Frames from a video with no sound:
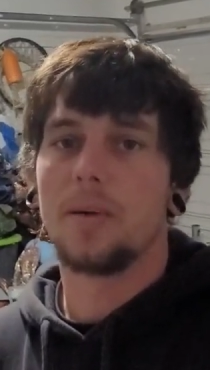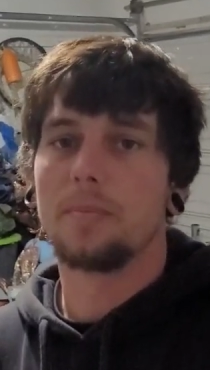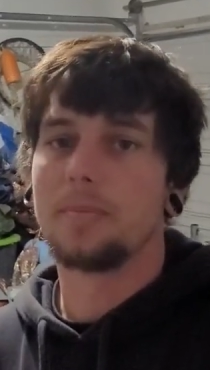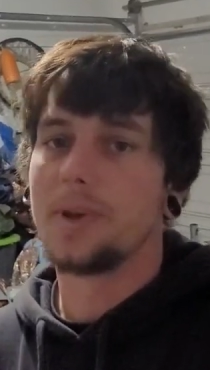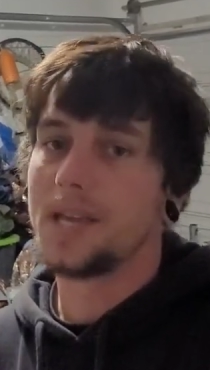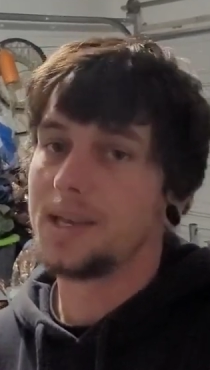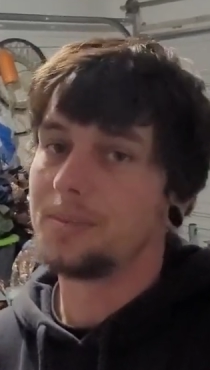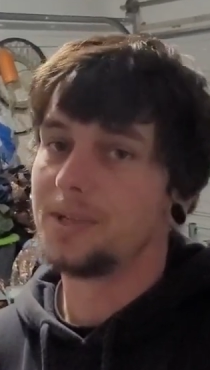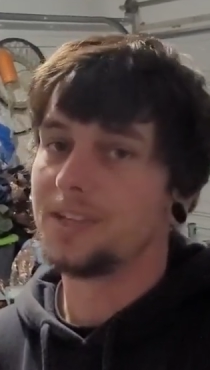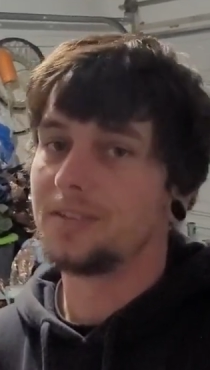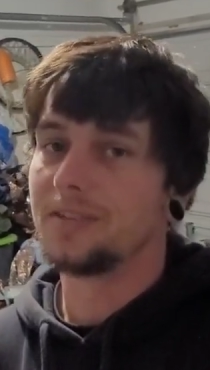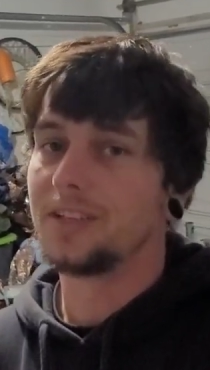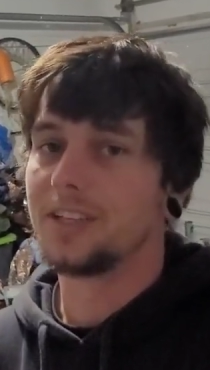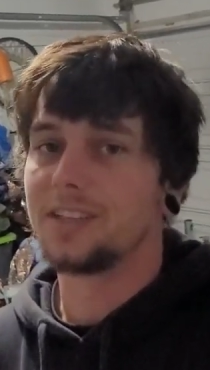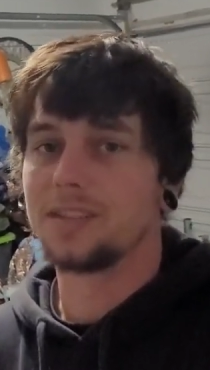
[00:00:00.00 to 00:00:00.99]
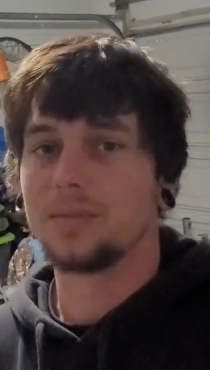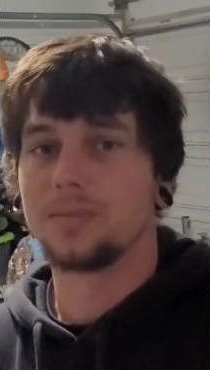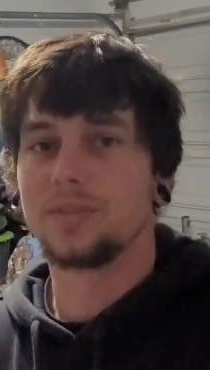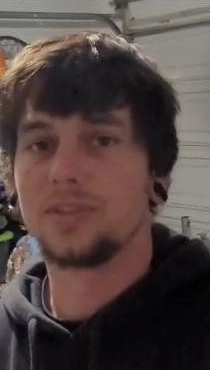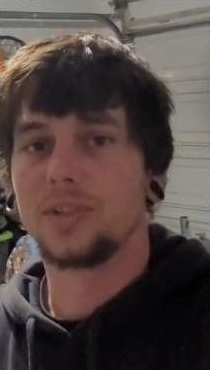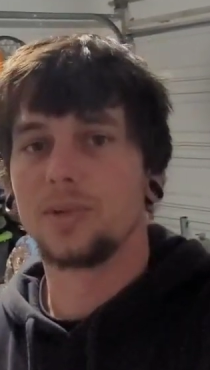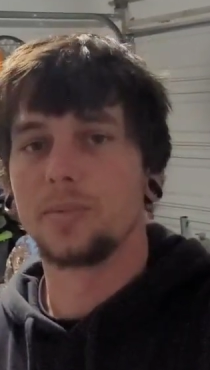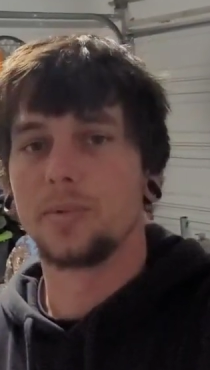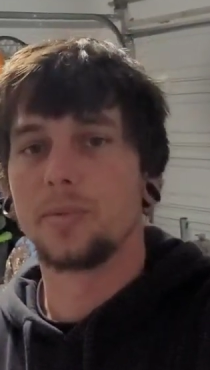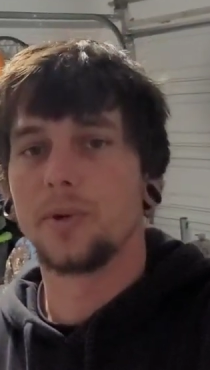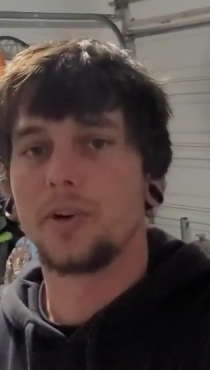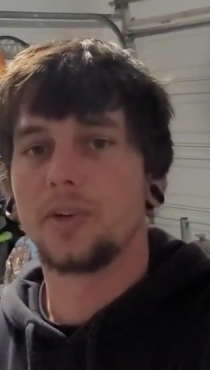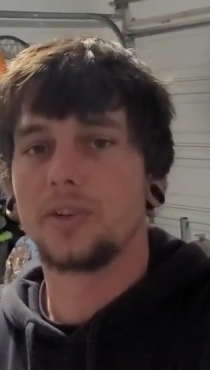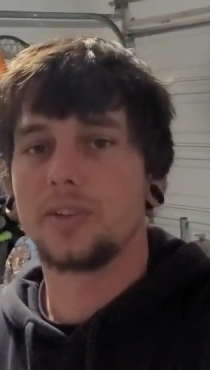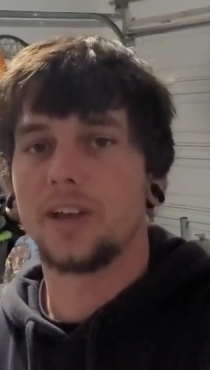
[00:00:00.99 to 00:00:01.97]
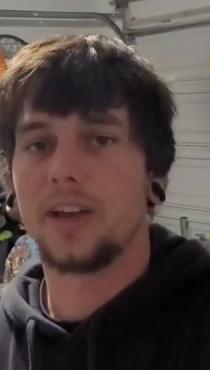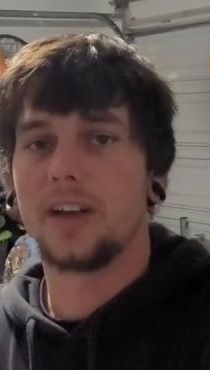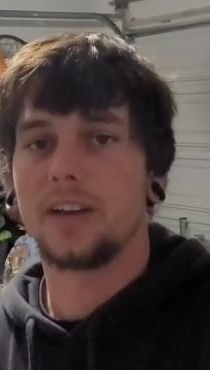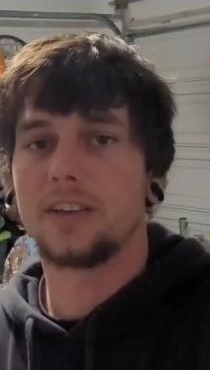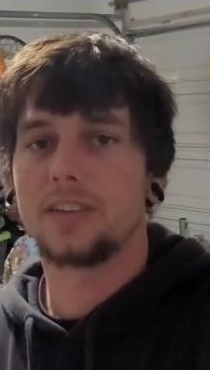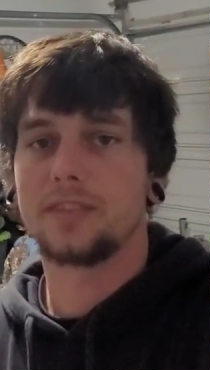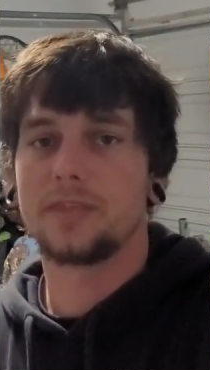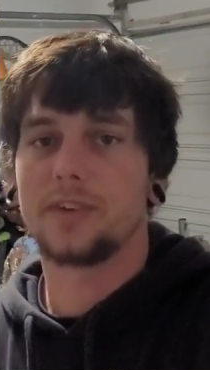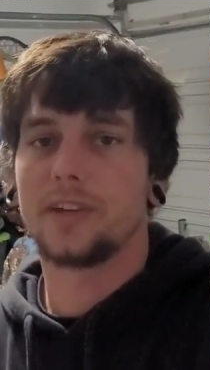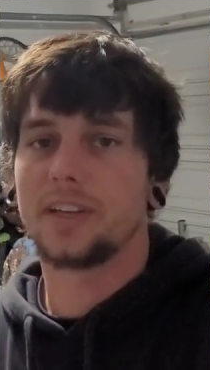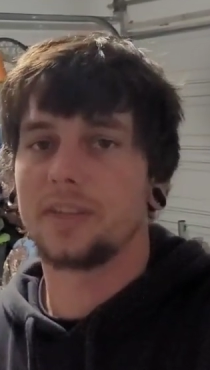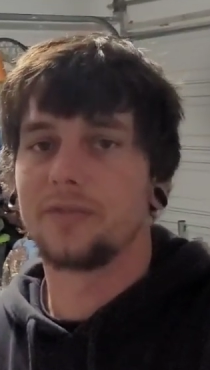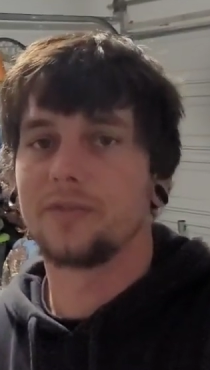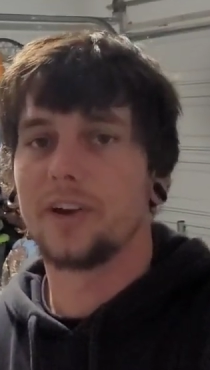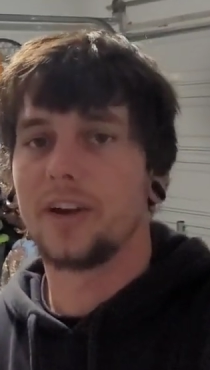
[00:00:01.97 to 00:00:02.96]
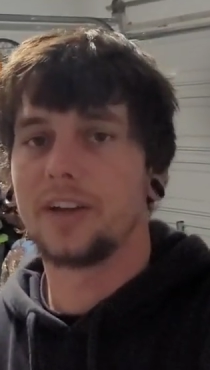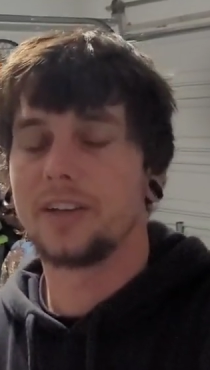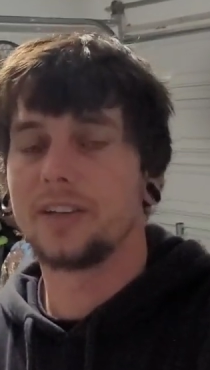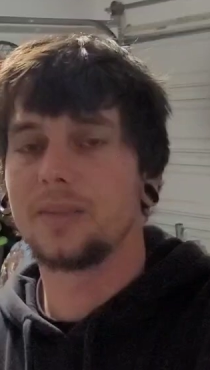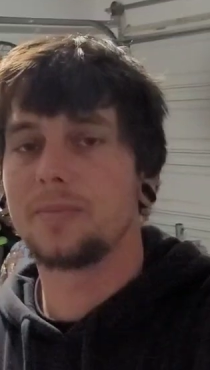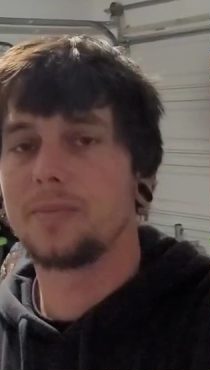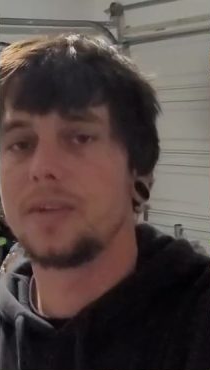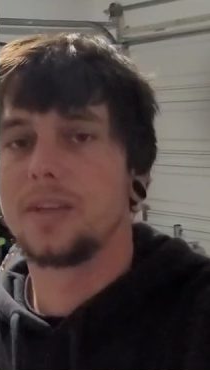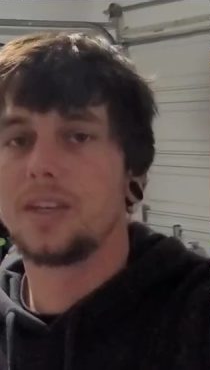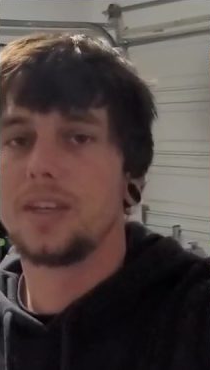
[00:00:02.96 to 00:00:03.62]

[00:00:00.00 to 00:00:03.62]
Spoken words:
maybe even get some supermoto tires if I can find them,